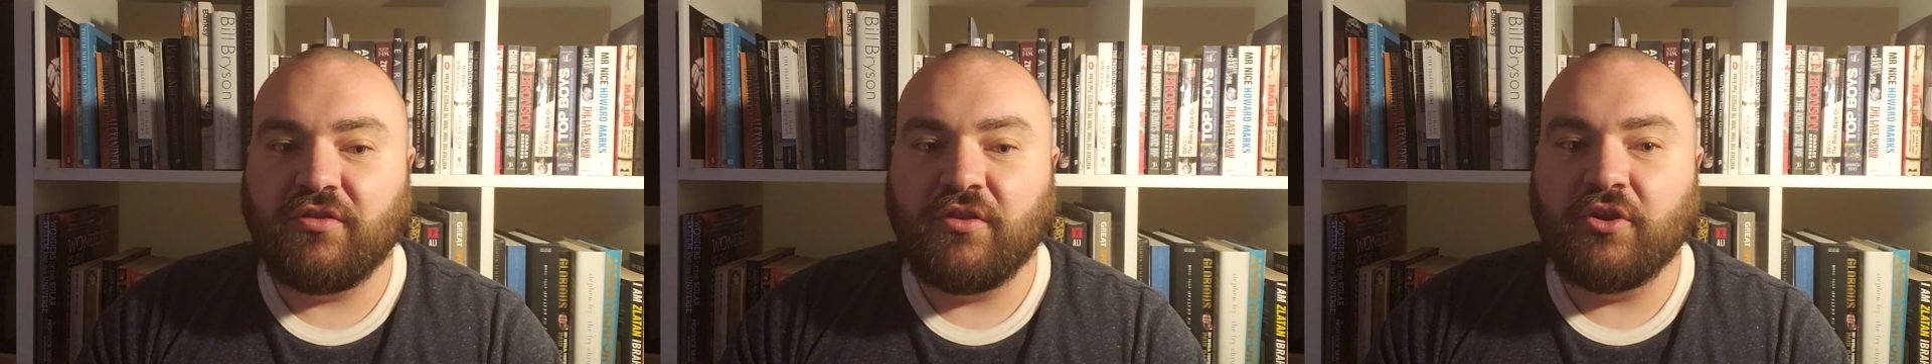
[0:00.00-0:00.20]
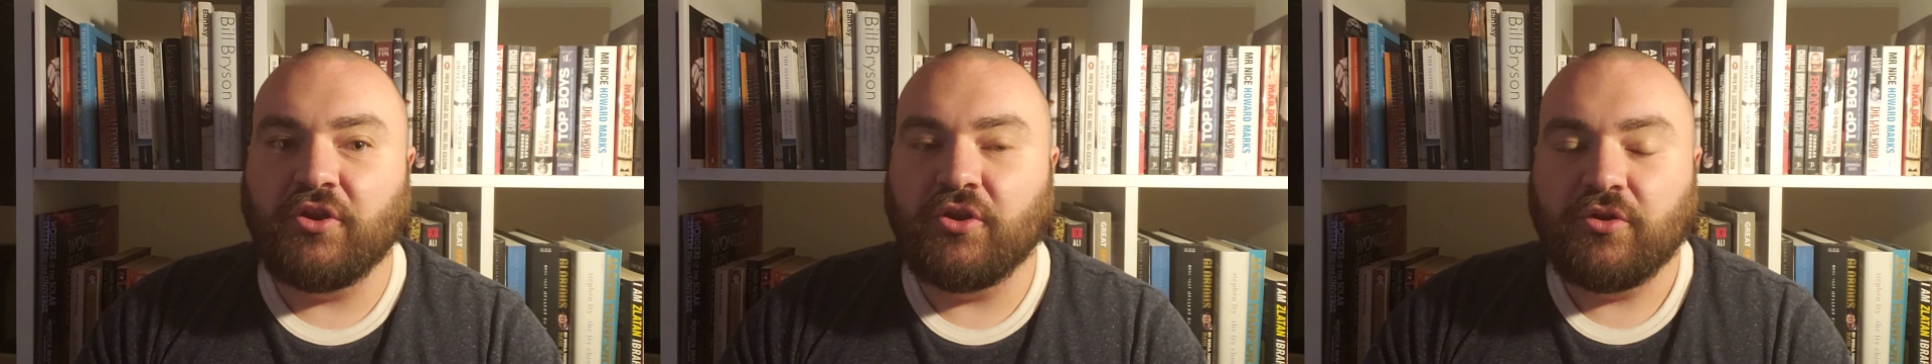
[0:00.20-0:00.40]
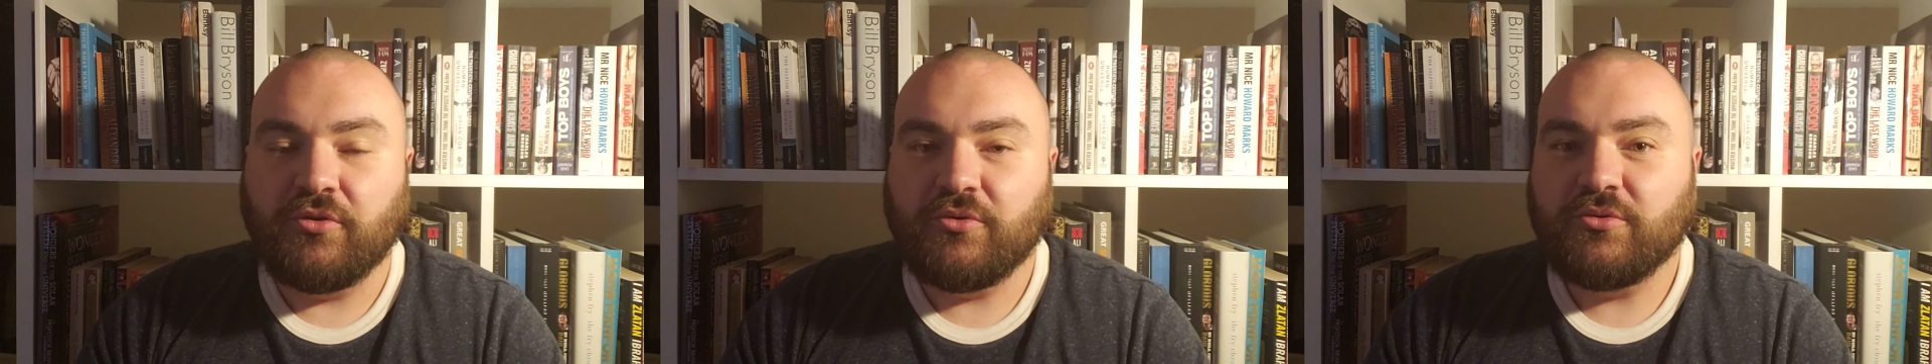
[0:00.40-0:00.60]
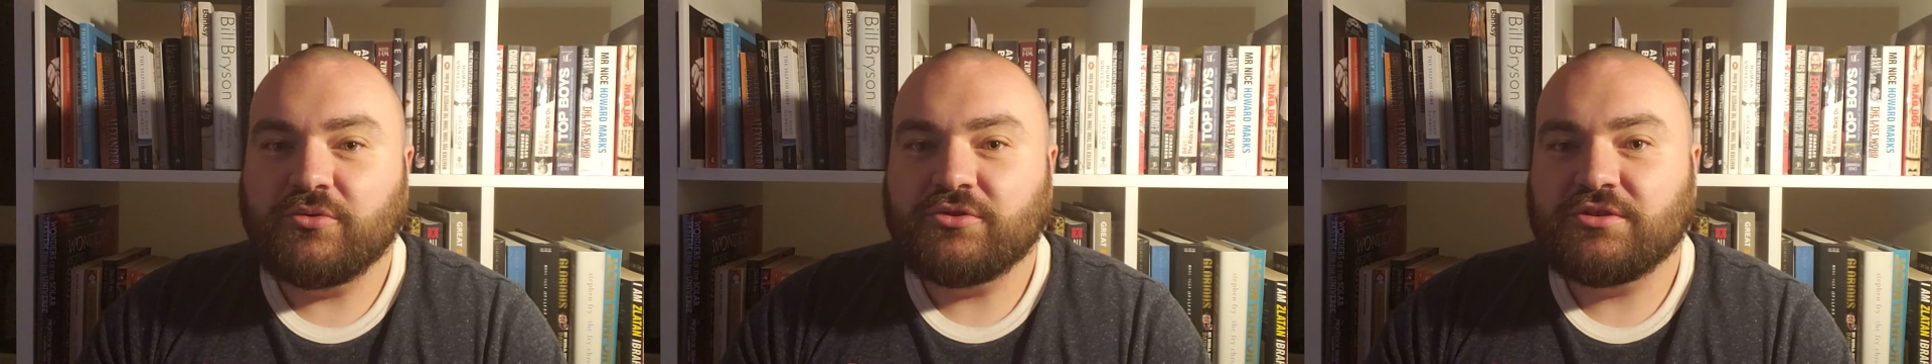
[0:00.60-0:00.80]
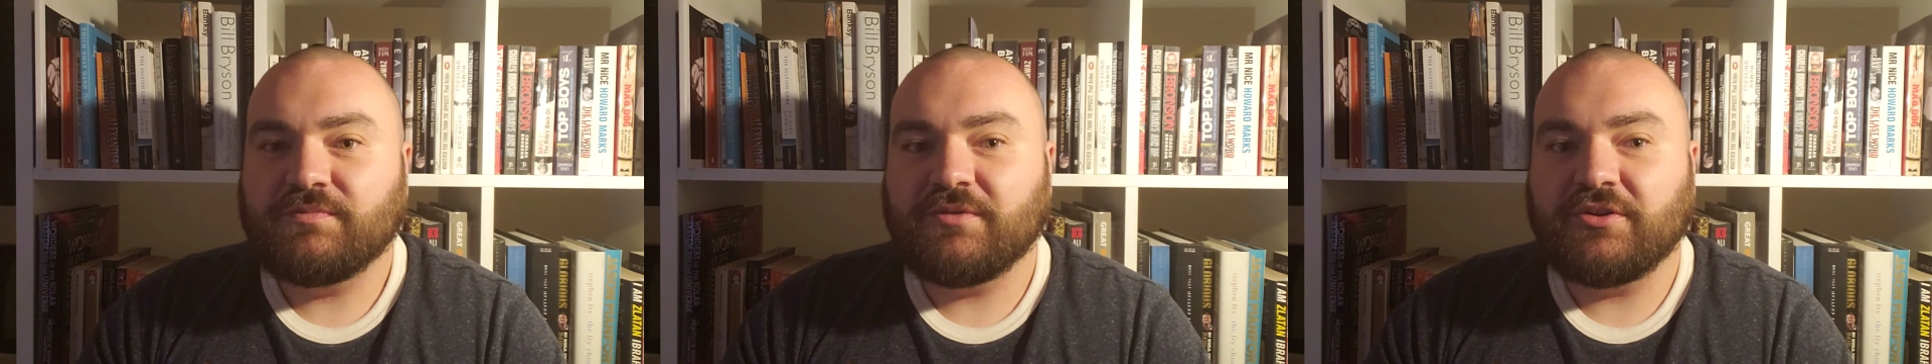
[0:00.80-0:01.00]
the
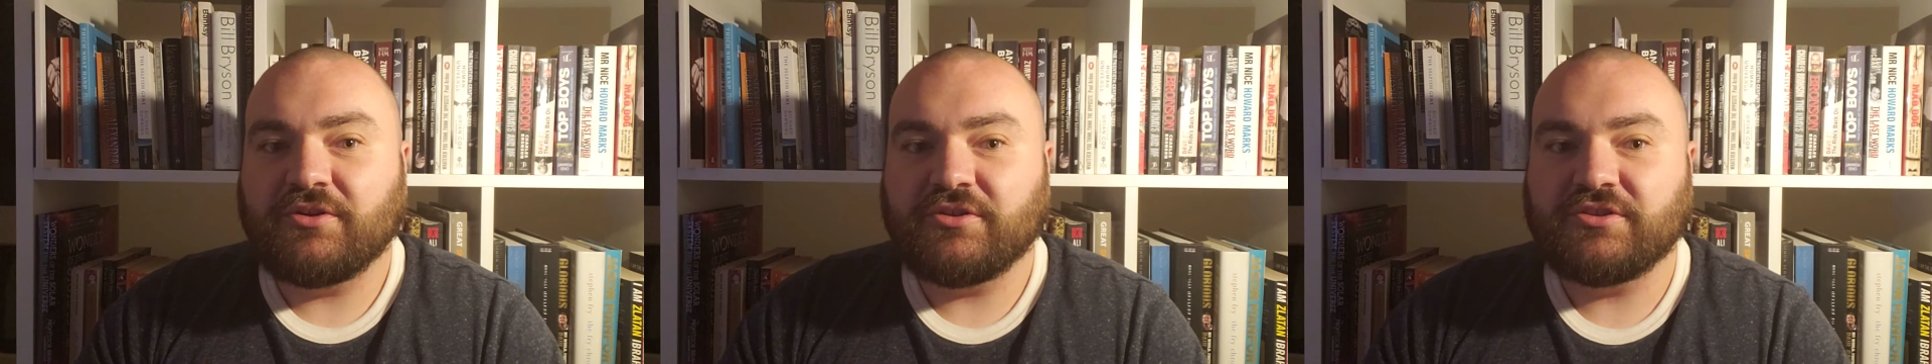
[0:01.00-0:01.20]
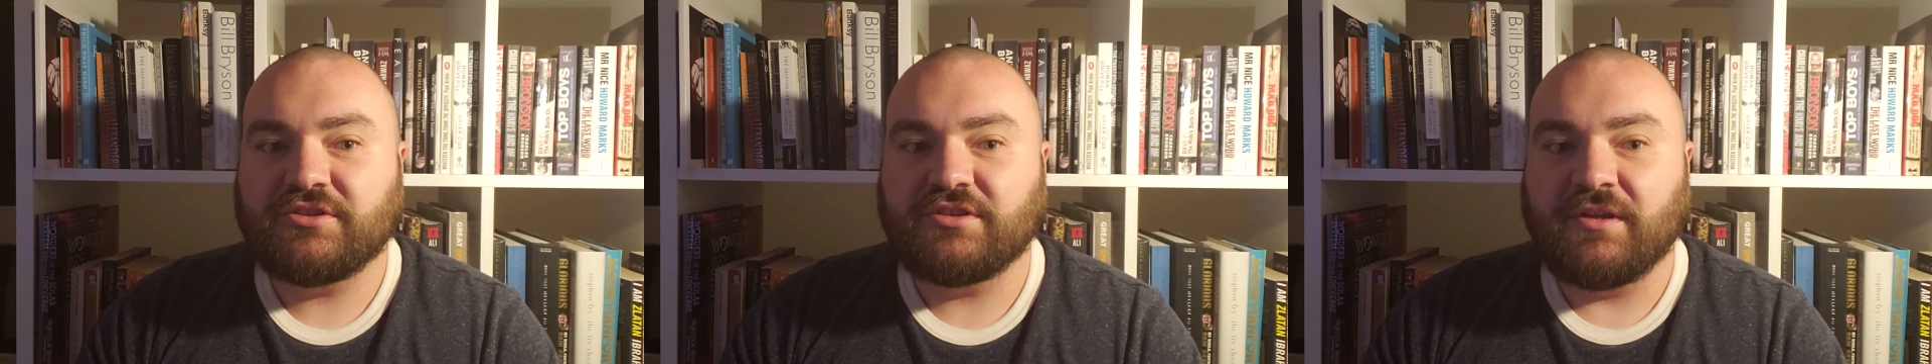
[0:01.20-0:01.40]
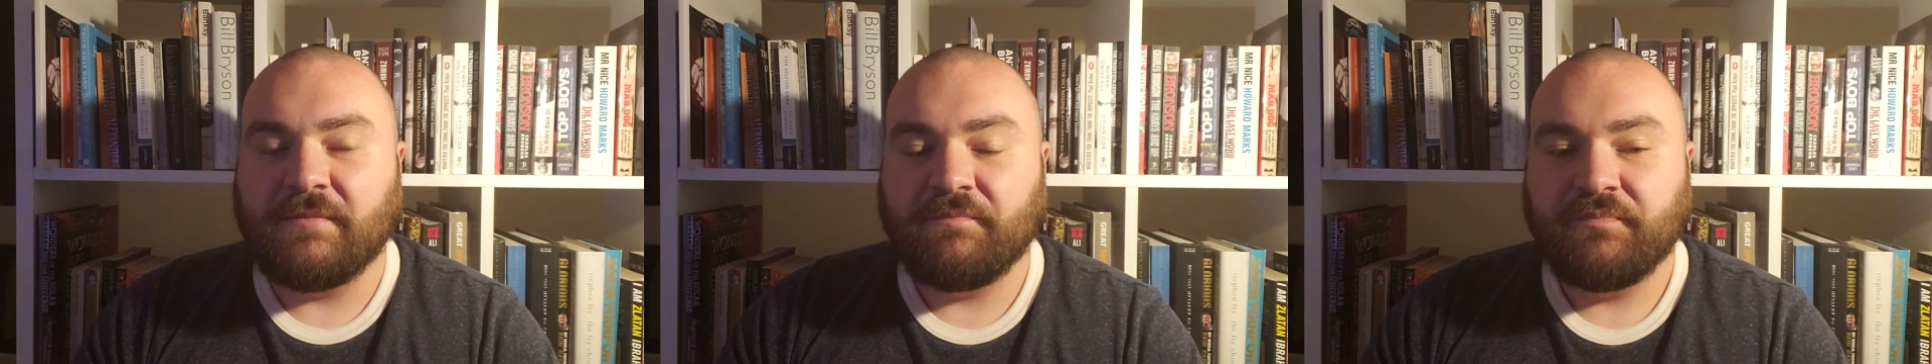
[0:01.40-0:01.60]
news because